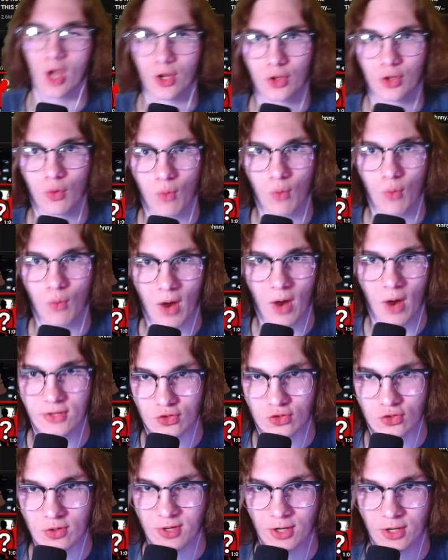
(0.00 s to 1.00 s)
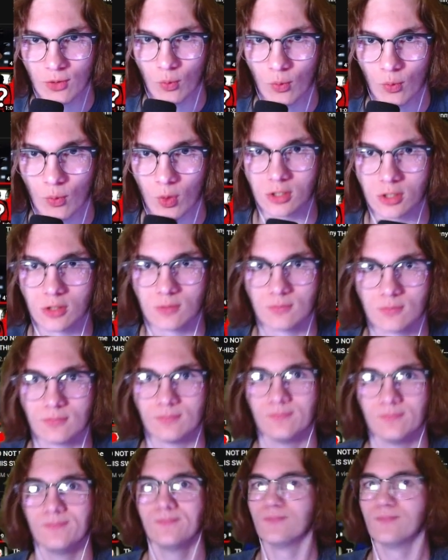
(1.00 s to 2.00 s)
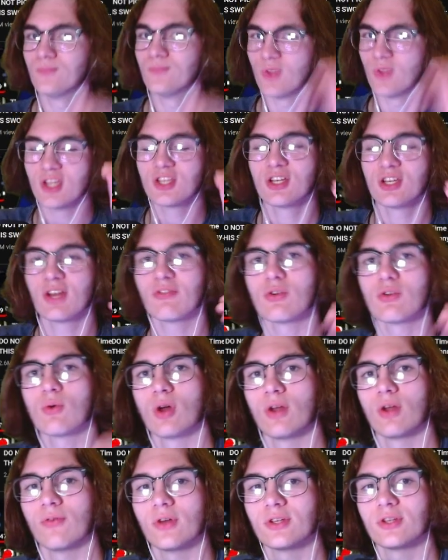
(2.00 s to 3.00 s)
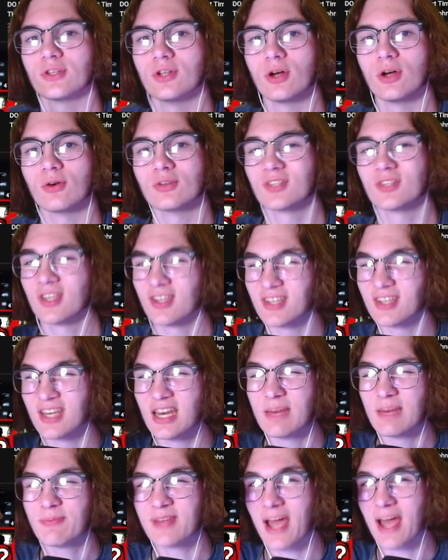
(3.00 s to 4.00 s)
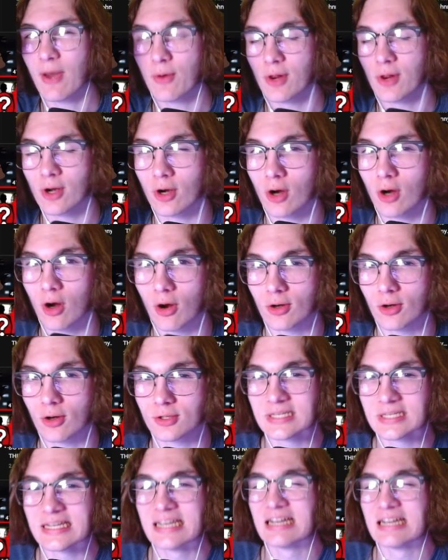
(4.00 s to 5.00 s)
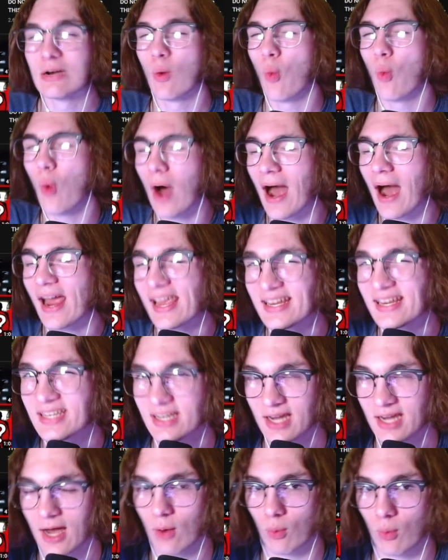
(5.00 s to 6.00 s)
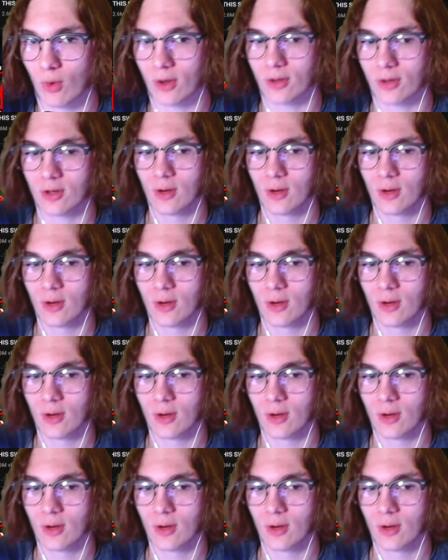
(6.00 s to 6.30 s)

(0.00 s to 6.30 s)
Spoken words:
why the stream didn't work. Each and every one of us knows deep down in our hearts why it did not work.